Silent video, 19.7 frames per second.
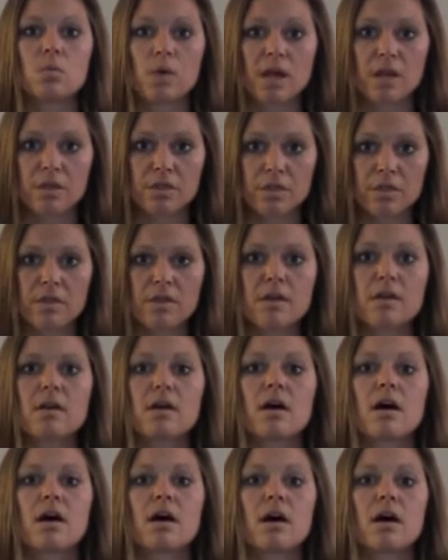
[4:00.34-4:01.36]
with
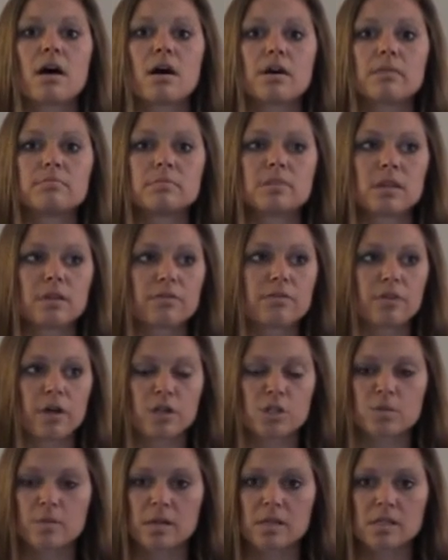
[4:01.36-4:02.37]
uh, the
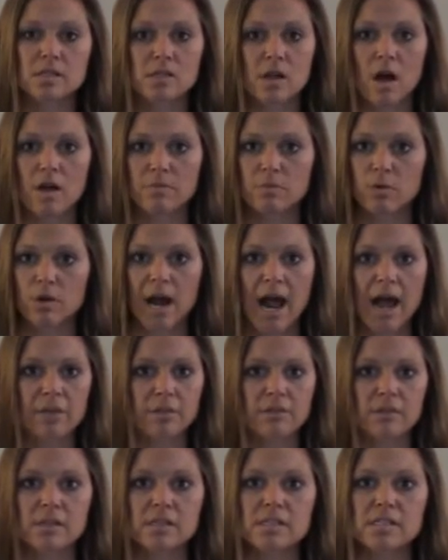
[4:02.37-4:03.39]
freshman and sophomore
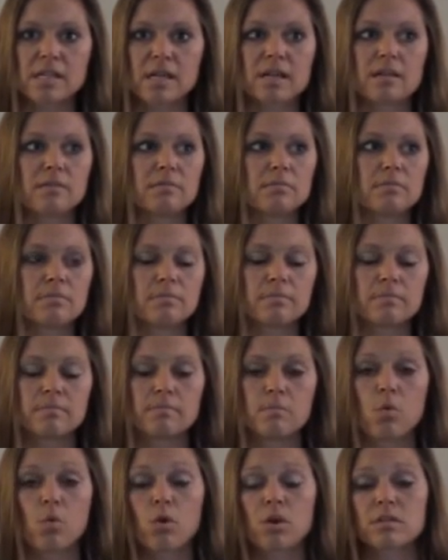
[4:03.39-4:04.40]
athletes and
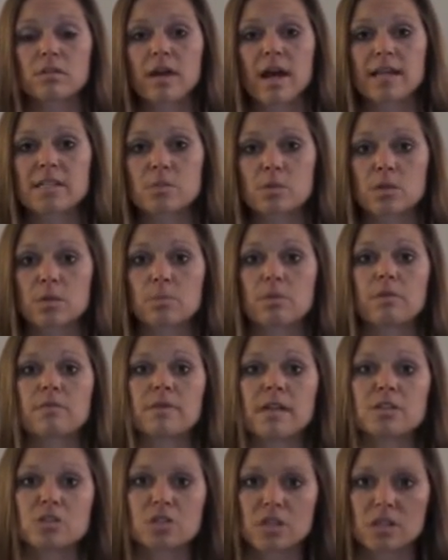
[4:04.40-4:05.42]
more in lines with the
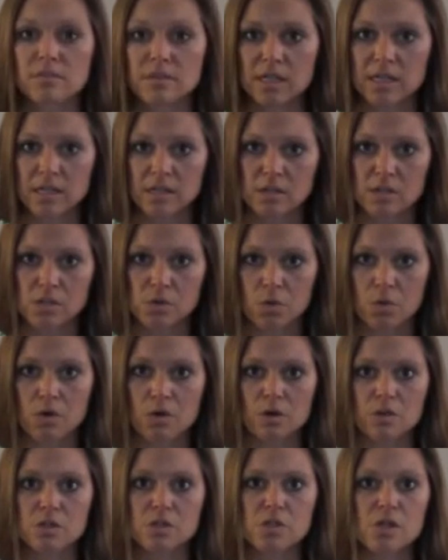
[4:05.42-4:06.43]
prevention of eating
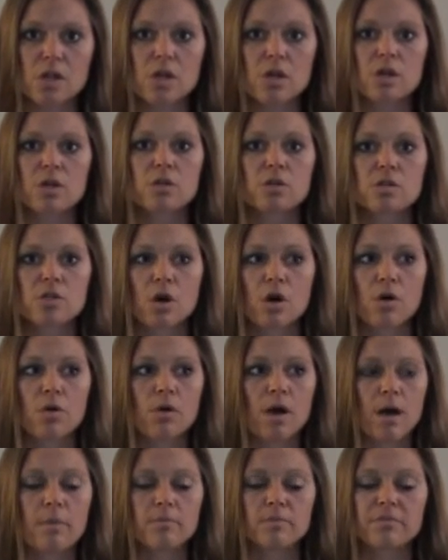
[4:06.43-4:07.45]
disorders.
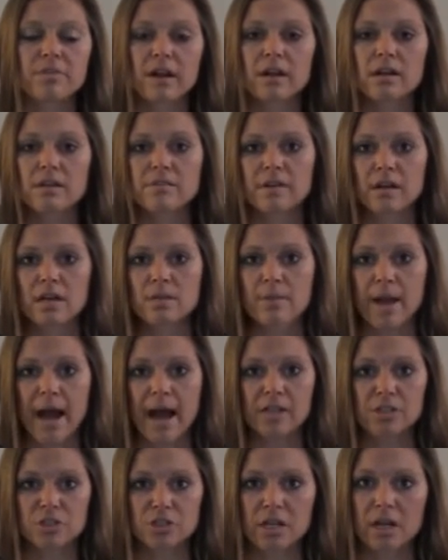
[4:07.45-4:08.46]
So I'm very, very
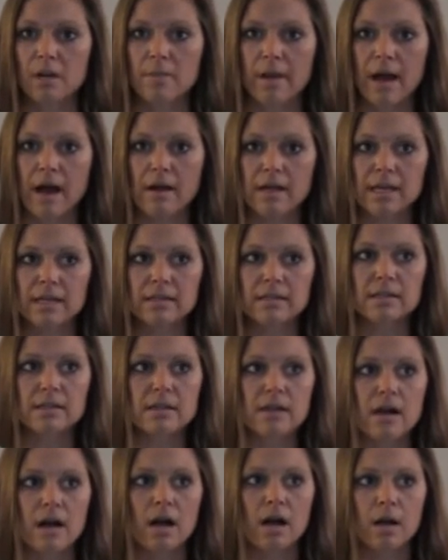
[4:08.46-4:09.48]
passionate about it.
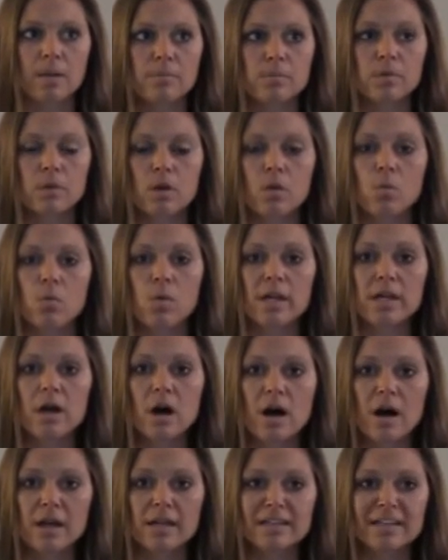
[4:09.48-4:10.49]
Um, went
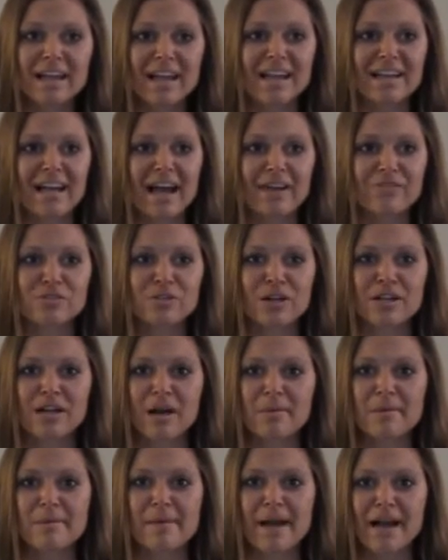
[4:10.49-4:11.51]
on and after I
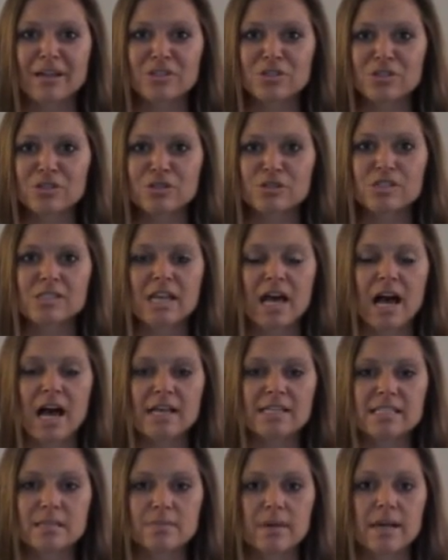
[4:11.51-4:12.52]
got my master's, I
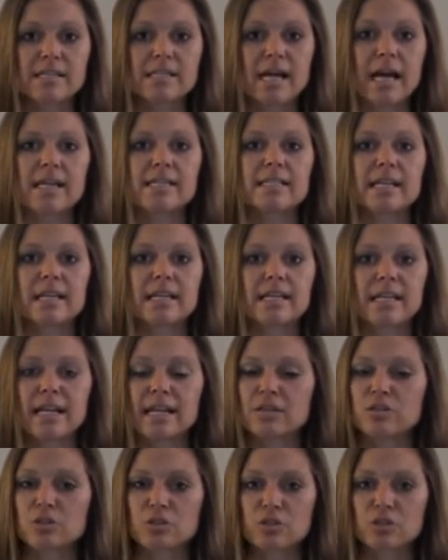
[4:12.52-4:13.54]
did my dietetic
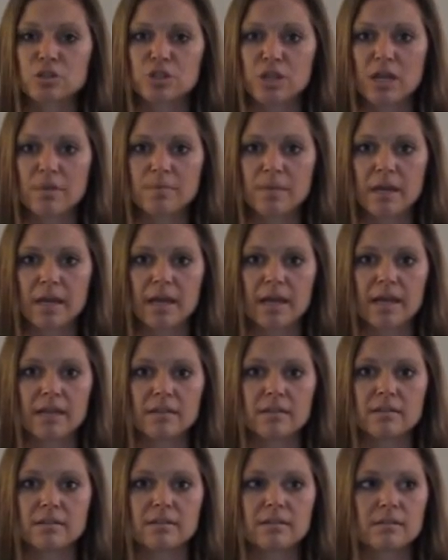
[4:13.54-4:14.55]
internship
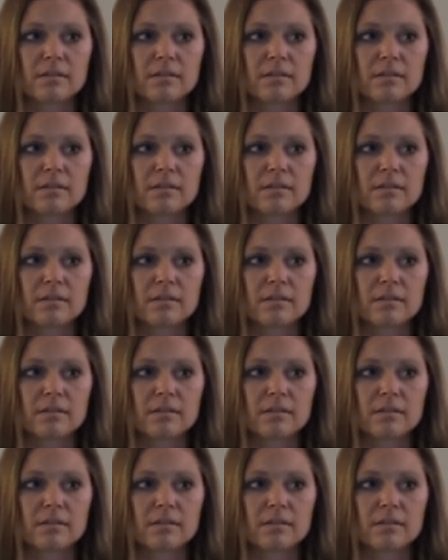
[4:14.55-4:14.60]
in